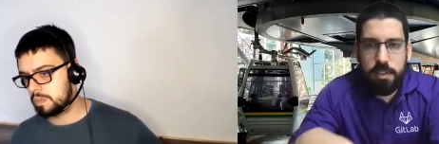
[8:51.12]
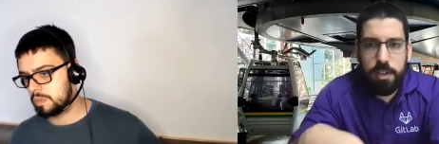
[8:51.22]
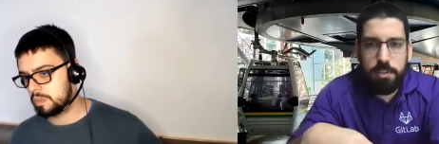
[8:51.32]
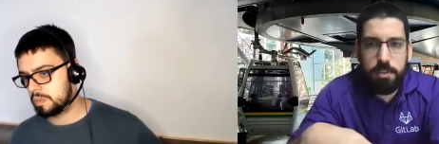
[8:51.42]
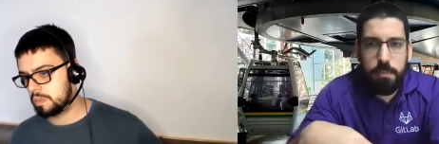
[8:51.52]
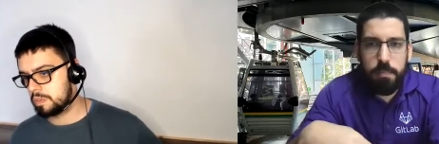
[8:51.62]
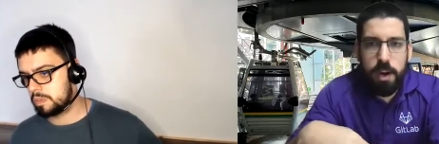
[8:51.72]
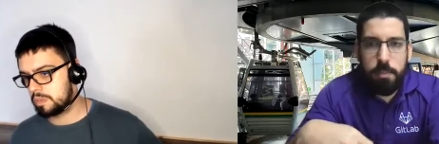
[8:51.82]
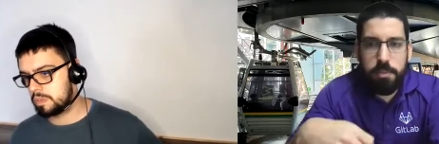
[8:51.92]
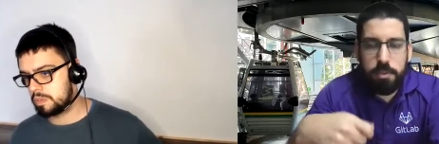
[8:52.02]
Speaker 1: there are some
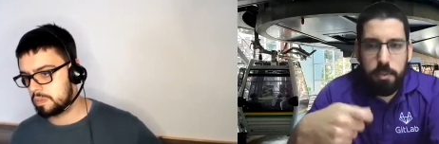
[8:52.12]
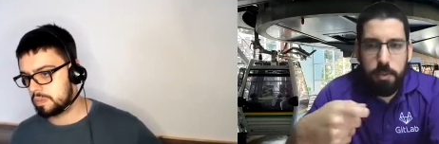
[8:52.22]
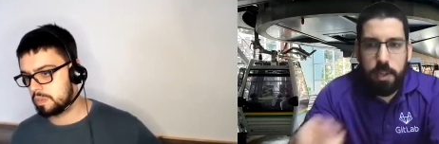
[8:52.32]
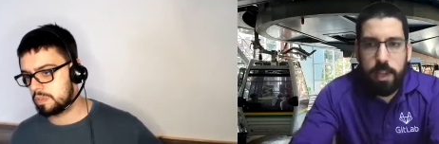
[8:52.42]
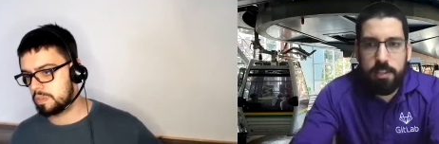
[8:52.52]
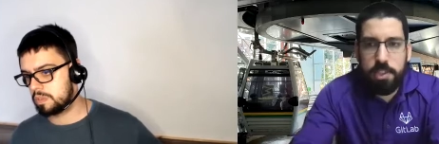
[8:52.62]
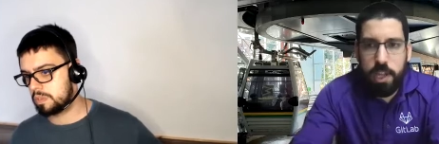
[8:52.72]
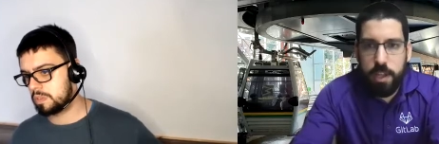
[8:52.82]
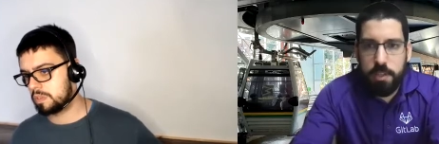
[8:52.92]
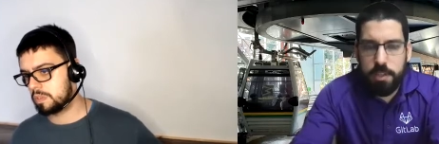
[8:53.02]
parameters we can
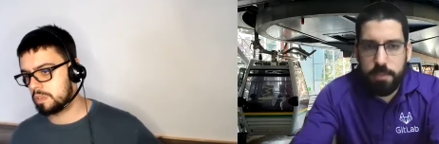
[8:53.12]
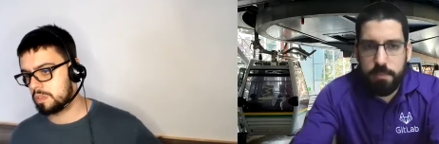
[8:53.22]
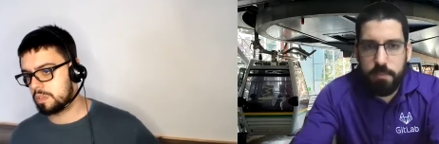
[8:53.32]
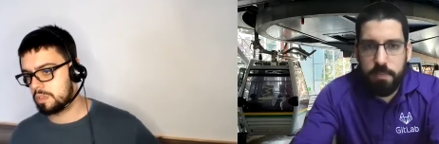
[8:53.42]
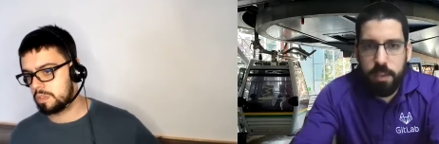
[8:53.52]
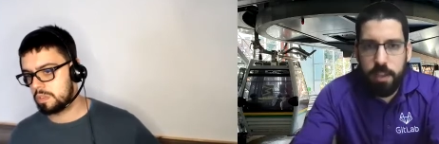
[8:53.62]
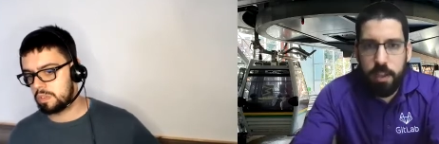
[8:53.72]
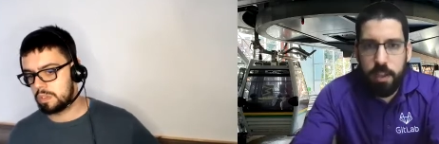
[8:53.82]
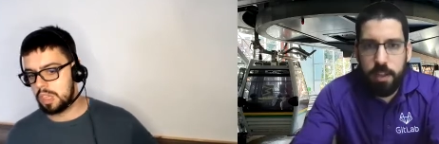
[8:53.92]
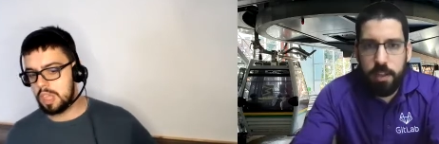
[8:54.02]
change
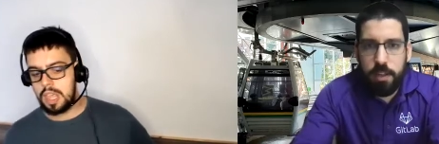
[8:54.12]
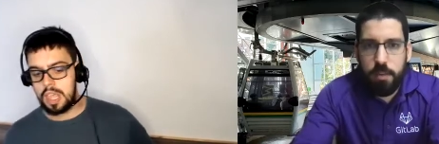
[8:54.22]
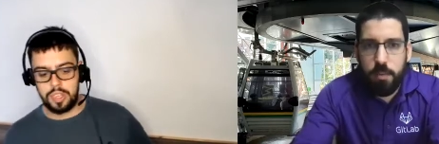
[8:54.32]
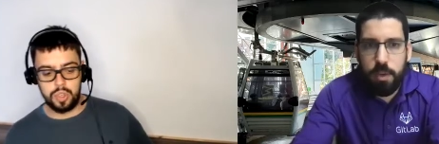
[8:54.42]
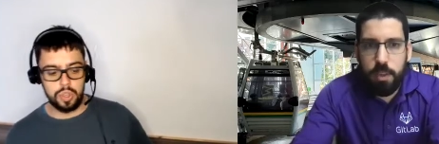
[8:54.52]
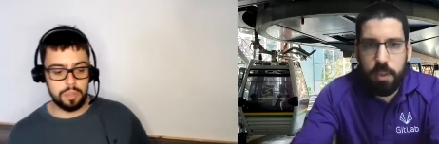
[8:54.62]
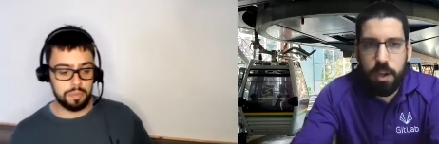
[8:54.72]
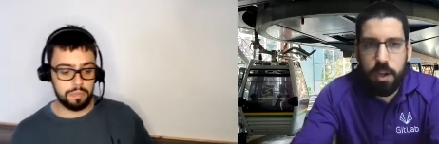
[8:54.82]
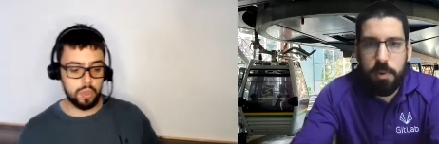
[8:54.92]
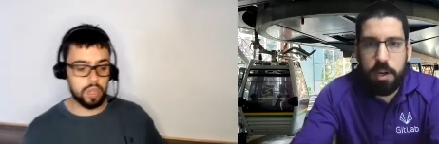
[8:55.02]
and within the
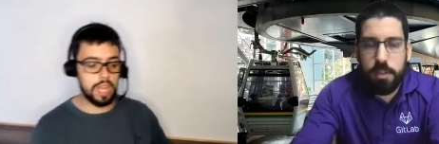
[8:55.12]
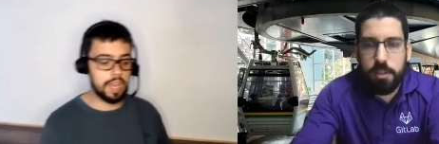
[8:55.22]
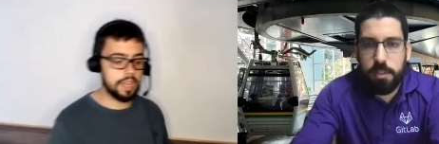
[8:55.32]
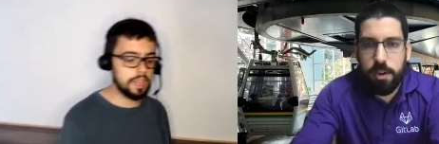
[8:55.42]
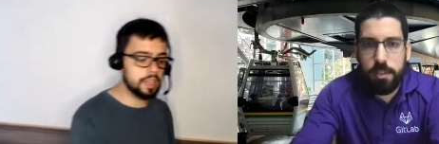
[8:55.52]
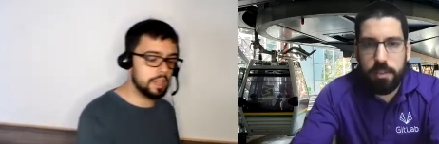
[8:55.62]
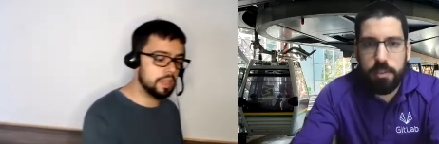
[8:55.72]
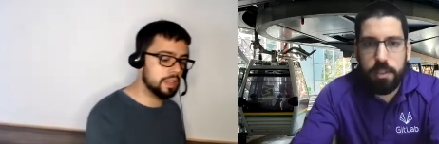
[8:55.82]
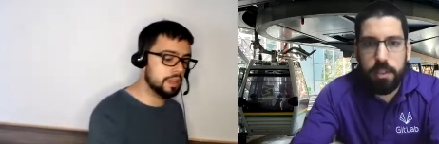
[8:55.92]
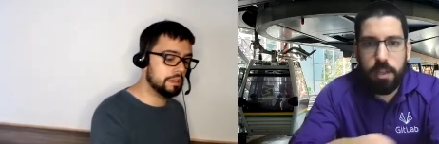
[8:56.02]
you Kubernetes
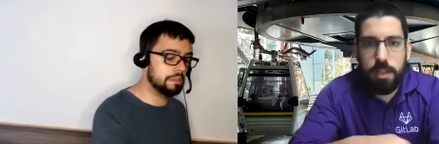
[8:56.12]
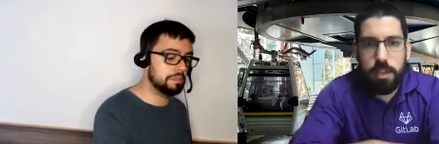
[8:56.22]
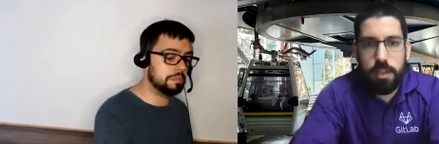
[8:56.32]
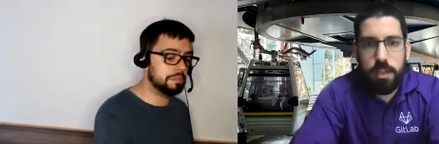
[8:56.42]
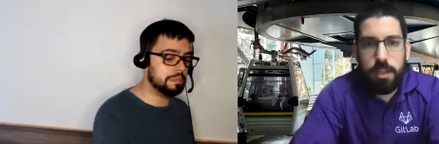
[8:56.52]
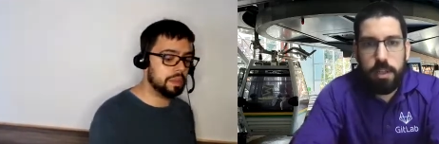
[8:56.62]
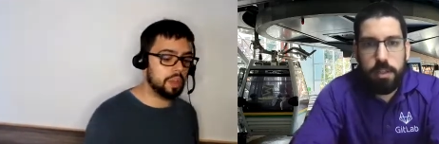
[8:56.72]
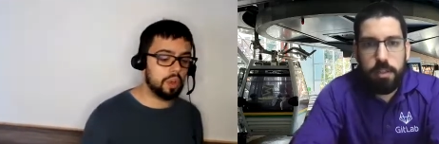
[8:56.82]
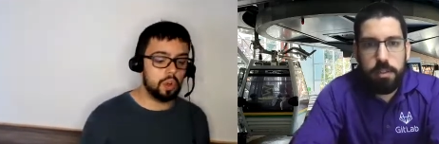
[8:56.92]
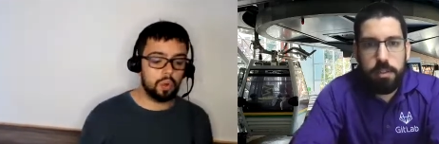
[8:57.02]
cluster.
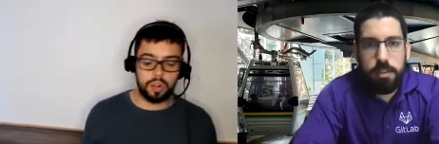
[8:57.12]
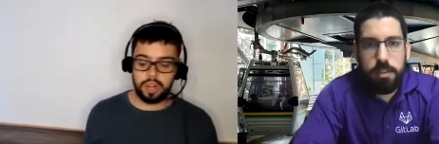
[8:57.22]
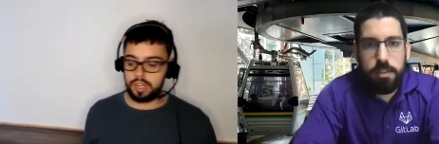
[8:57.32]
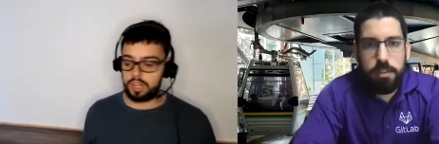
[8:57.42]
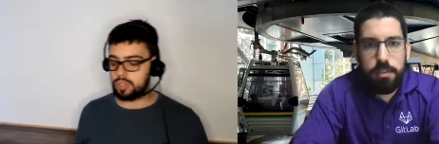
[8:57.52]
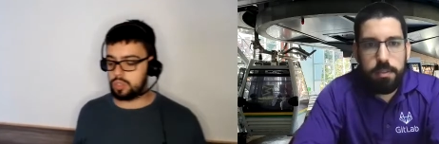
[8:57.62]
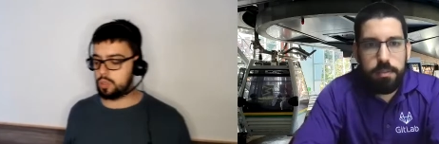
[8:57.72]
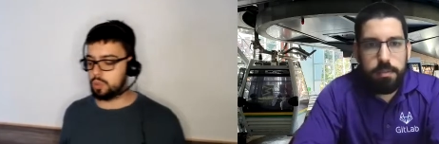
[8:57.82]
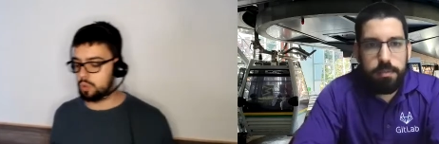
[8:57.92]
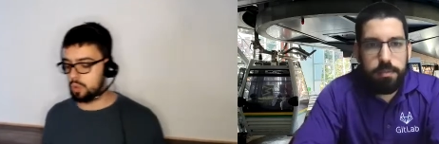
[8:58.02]
Speaker 2: Or
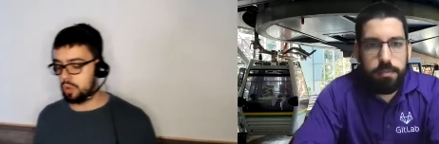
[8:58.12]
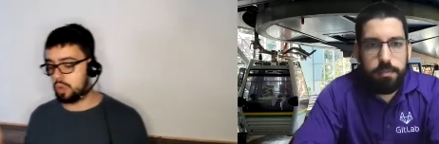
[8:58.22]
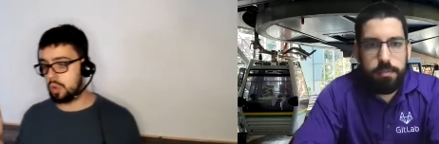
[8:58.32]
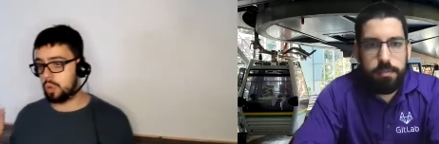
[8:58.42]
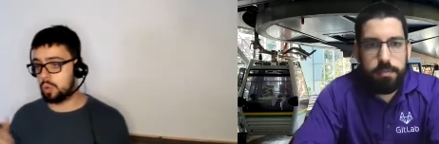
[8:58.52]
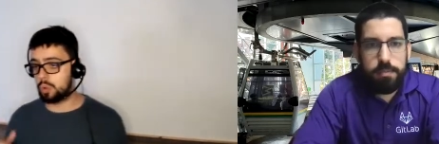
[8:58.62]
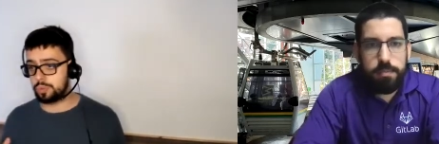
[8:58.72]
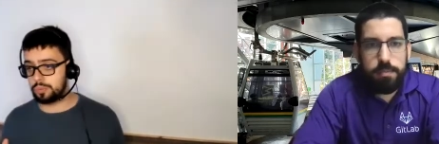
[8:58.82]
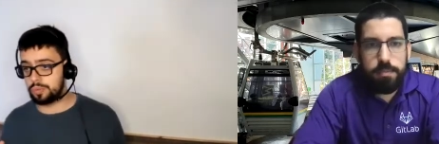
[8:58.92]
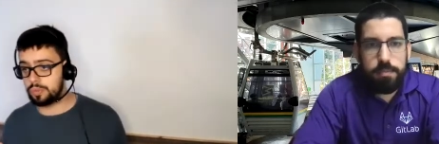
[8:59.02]
you low
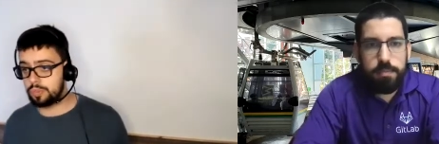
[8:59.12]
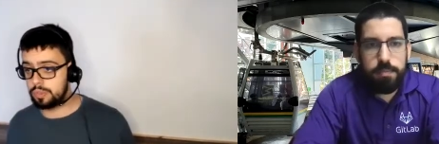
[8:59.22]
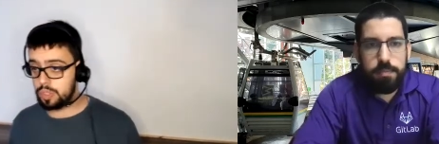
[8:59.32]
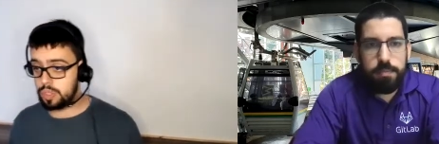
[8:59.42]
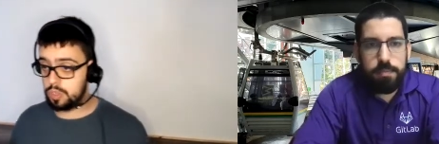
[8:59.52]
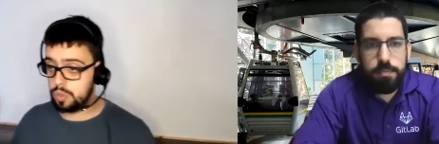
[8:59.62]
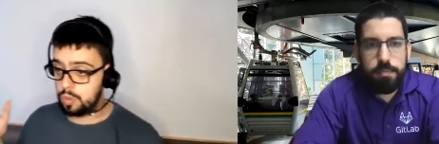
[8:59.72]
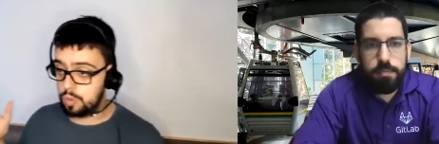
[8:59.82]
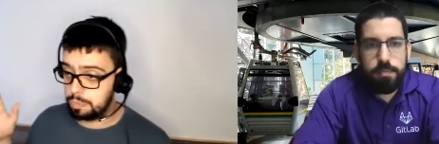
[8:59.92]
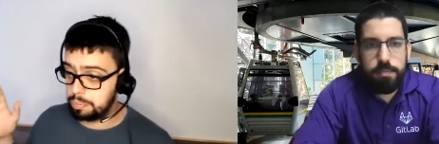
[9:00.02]

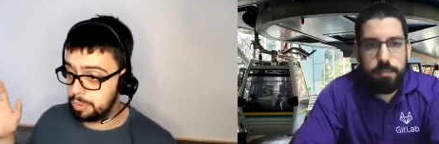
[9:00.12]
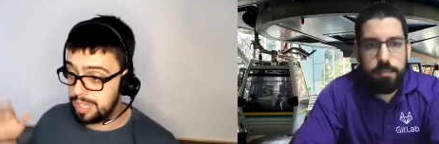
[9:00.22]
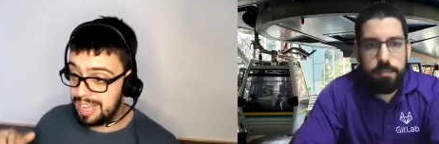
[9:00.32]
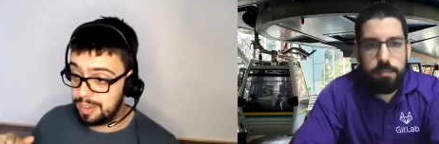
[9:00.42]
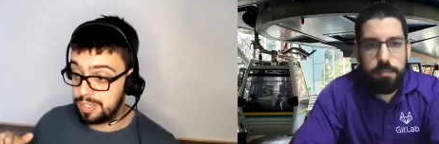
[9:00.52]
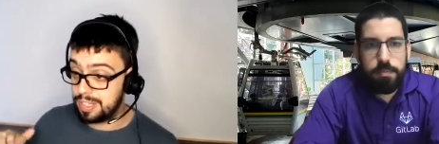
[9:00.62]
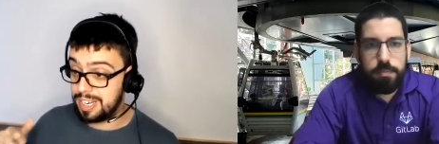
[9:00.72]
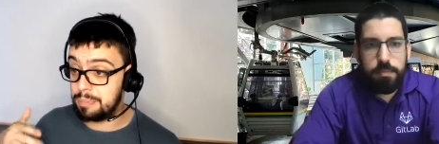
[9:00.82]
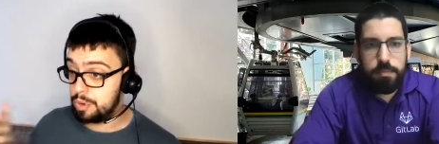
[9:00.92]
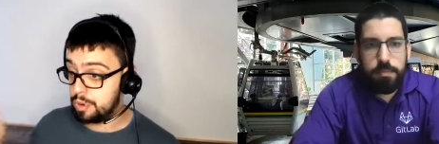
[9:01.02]
you put down the
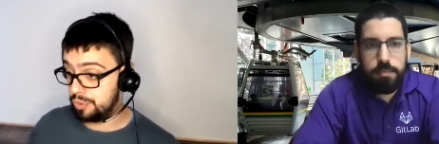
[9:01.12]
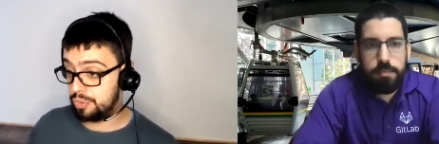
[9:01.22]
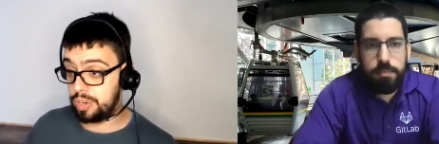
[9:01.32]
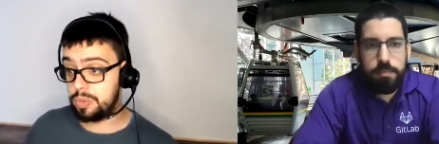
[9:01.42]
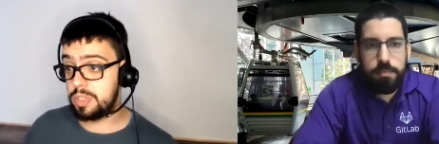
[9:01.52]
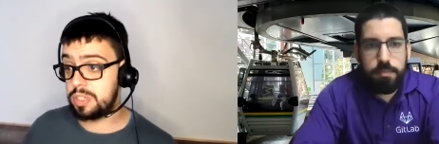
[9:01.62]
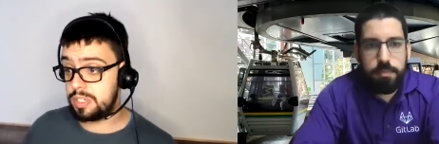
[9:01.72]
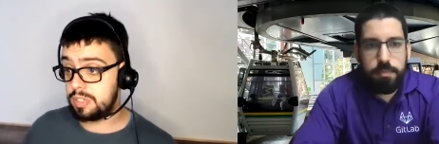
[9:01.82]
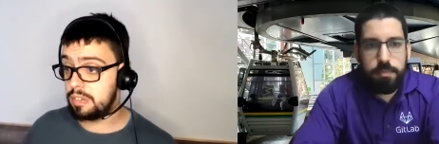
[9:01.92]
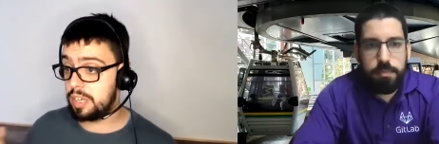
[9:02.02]
number of requests
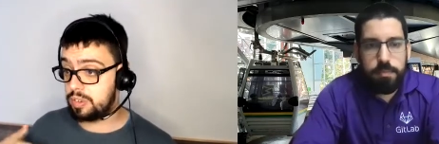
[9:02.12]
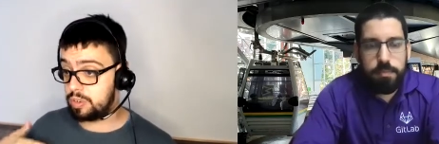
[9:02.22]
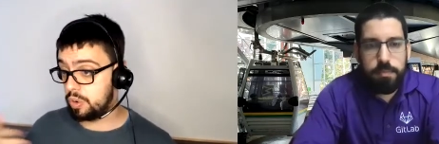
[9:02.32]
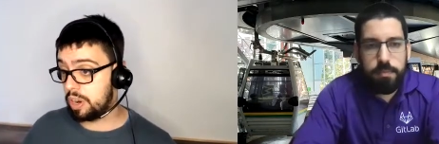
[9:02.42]
that you are